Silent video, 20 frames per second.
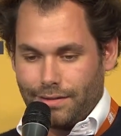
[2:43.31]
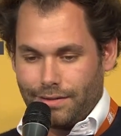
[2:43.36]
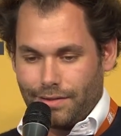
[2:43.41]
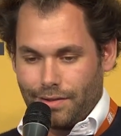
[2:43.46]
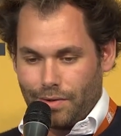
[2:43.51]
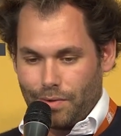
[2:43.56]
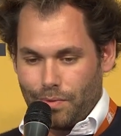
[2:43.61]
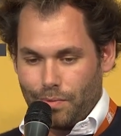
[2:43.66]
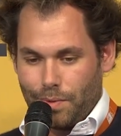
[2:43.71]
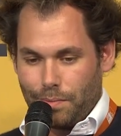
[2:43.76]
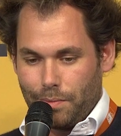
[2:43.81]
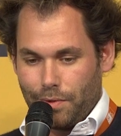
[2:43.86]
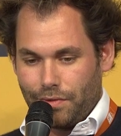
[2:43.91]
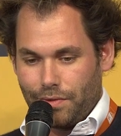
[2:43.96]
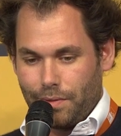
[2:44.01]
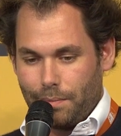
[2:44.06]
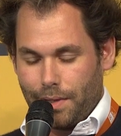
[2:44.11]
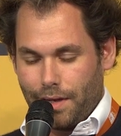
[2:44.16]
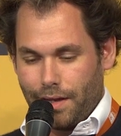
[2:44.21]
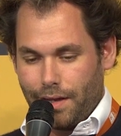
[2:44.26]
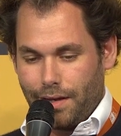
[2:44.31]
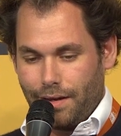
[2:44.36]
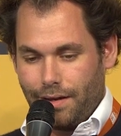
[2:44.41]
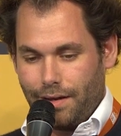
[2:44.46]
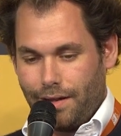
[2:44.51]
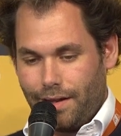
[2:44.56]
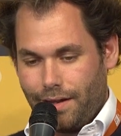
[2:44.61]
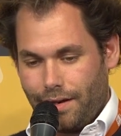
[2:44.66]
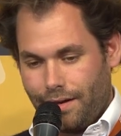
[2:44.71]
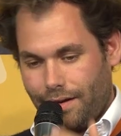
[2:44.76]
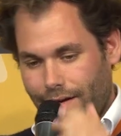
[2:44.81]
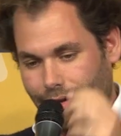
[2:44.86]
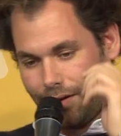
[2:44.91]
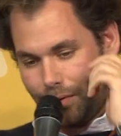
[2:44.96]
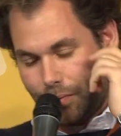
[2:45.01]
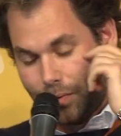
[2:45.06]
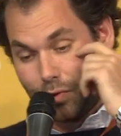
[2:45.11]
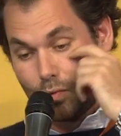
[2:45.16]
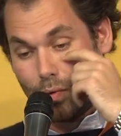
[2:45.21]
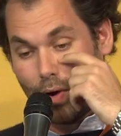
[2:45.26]
So we moved to Berlin
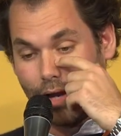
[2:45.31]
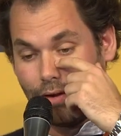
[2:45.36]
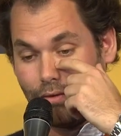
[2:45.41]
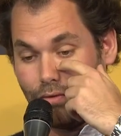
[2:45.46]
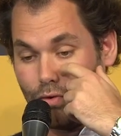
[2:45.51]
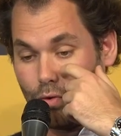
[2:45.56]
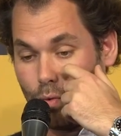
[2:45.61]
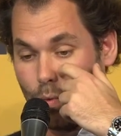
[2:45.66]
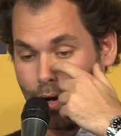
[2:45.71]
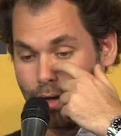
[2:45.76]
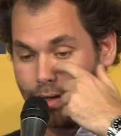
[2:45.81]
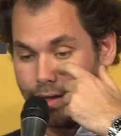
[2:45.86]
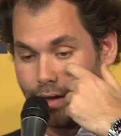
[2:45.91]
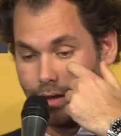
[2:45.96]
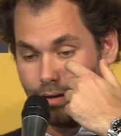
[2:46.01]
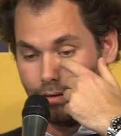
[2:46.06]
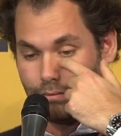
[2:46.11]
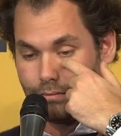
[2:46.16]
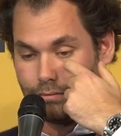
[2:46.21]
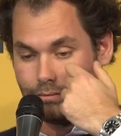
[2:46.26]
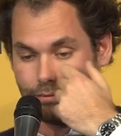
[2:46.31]
and we tried for 1 year.